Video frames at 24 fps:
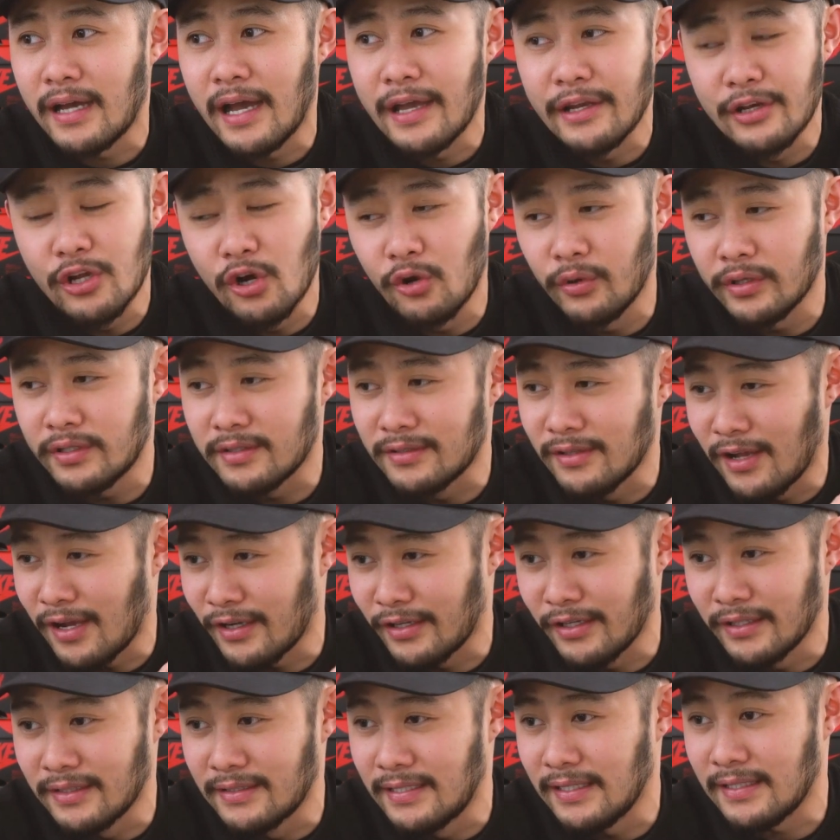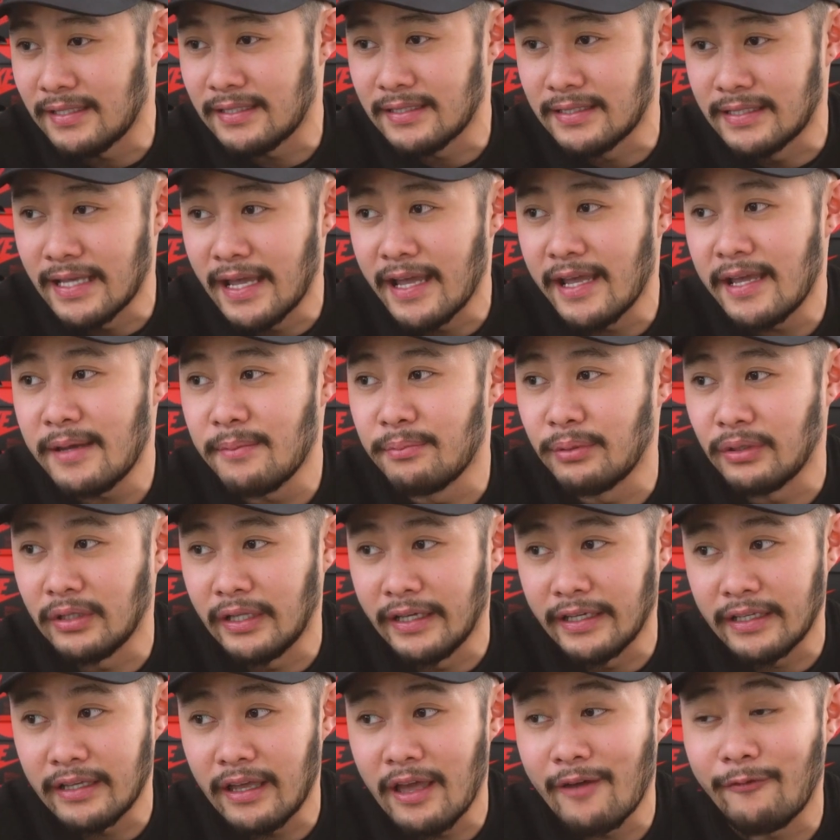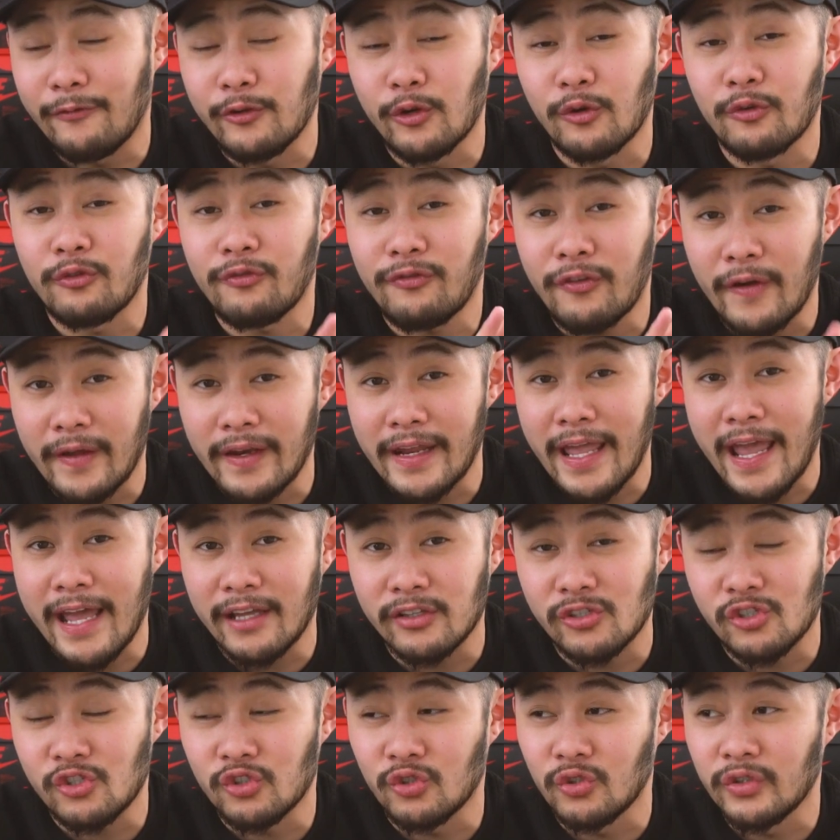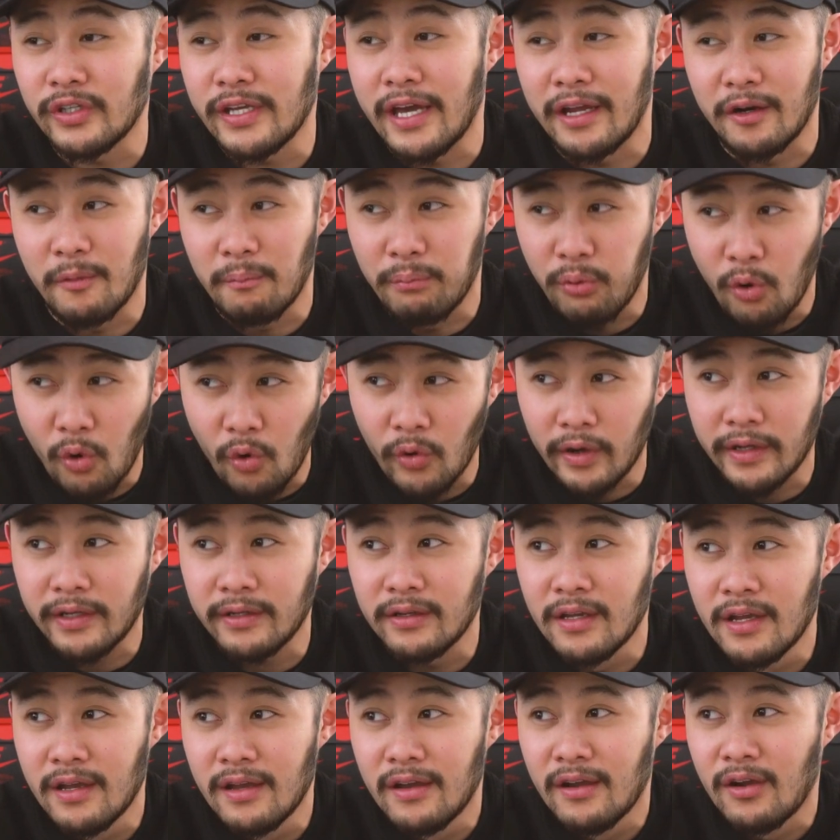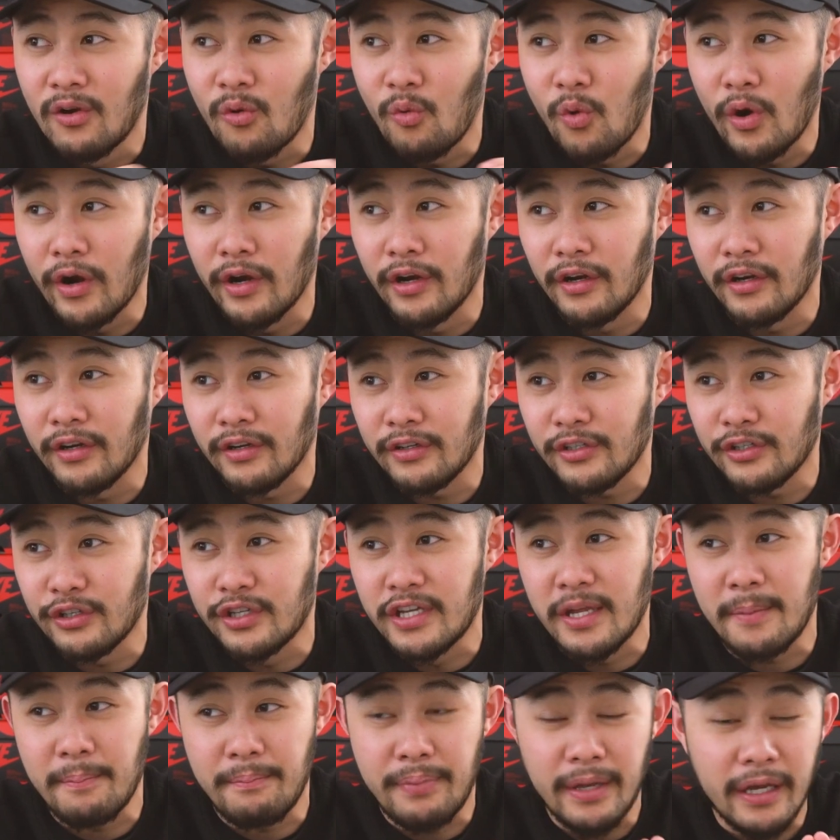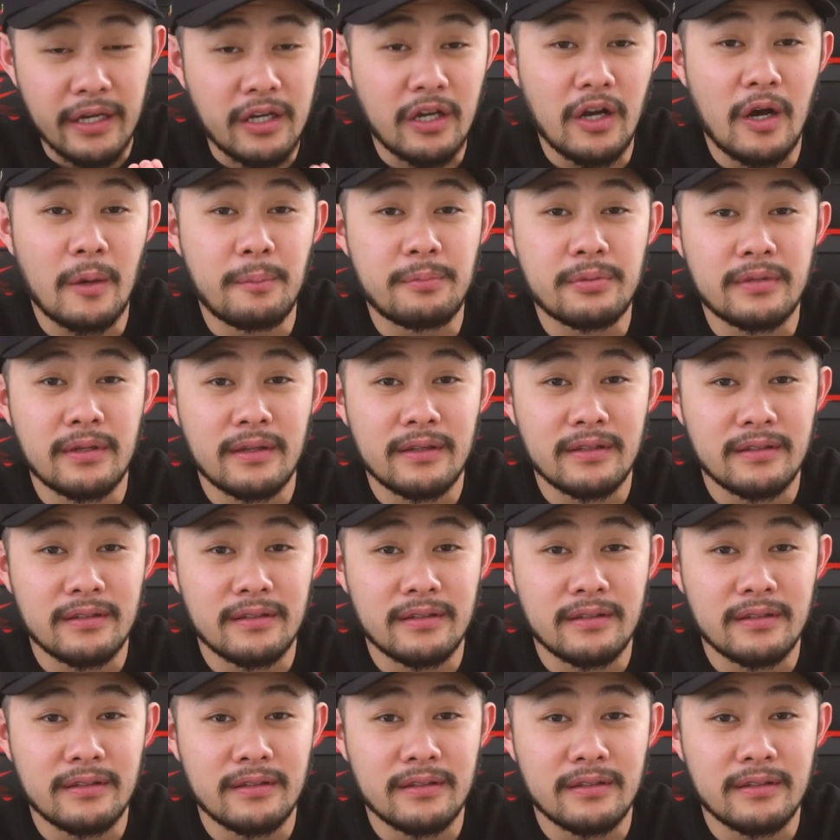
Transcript: I know it's not good to say, but like, if you're financially at a point where you can pick up